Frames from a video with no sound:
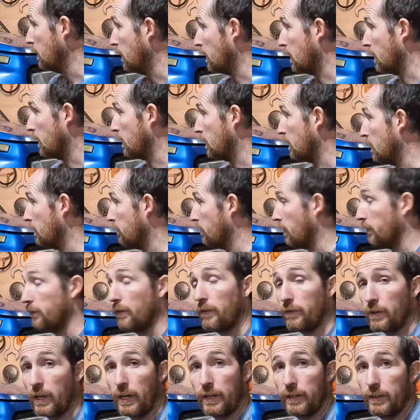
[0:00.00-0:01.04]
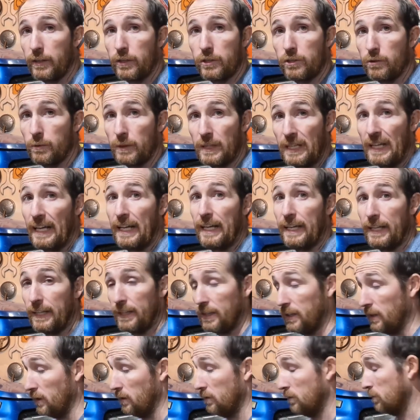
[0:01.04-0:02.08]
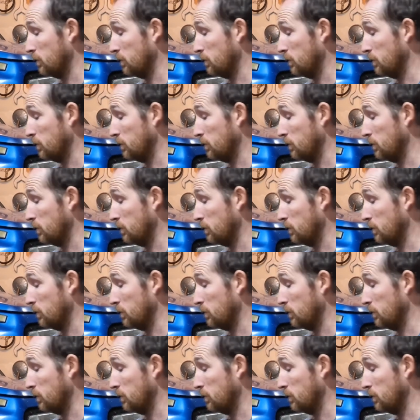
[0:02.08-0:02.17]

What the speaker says: I've never had an issue with anything